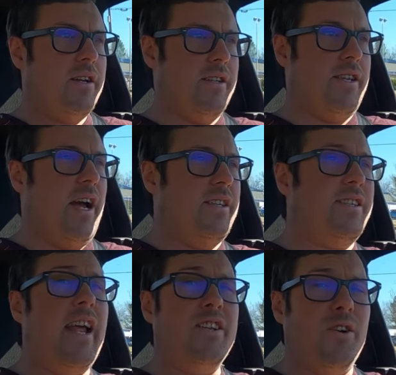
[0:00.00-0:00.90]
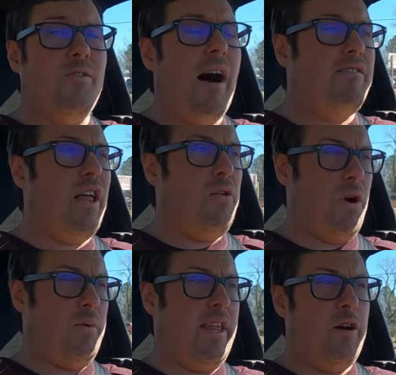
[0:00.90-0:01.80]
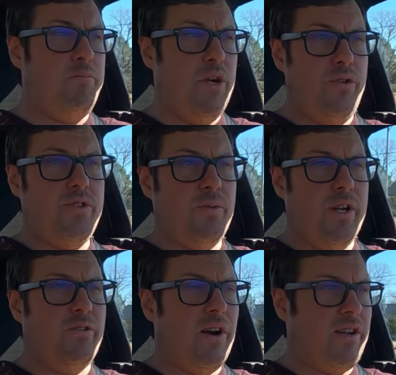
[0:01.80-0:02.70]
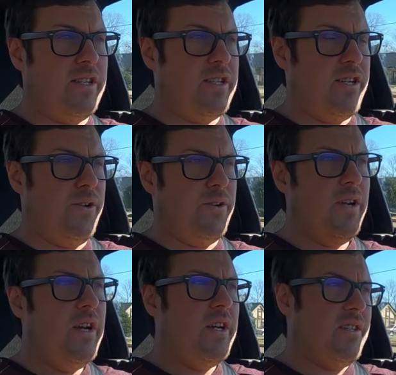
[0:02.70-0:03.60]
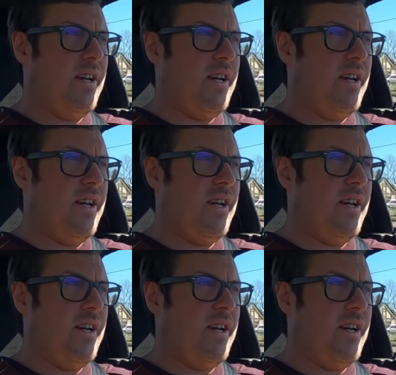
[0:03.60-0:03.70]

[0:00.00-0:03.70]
because stakes are a lot lower without boost when you're learning to tune.